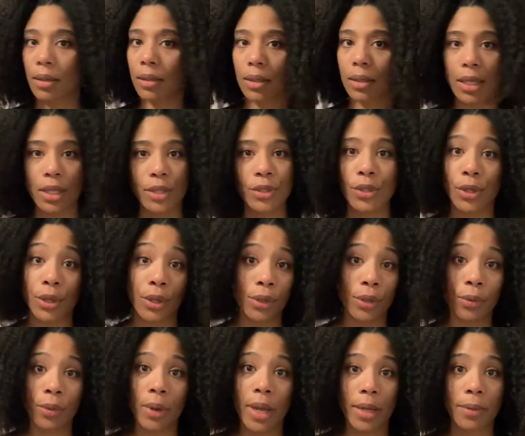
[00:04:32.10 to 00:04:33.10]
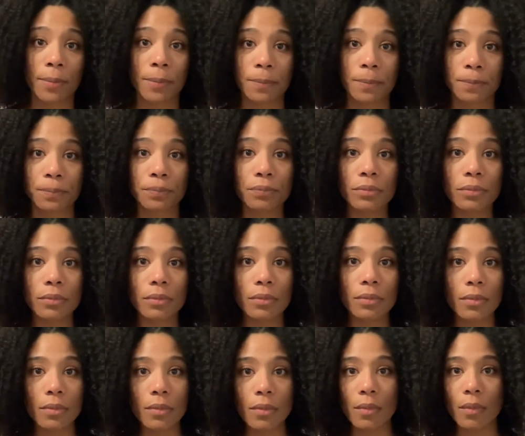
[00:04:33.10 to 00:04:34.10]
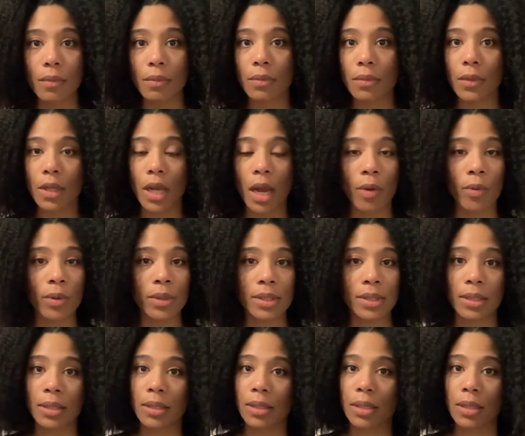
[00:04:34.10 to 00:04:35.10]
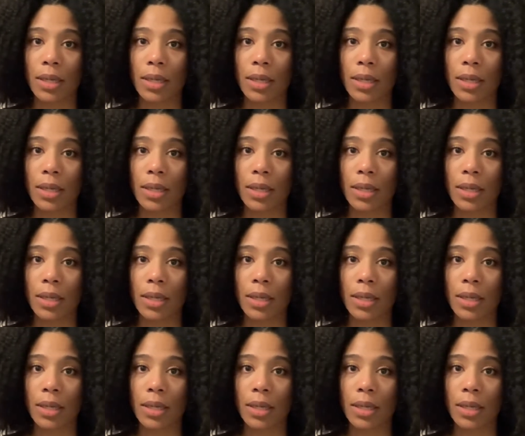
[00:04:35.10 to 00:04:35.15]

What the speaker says: it took it away. I wasn't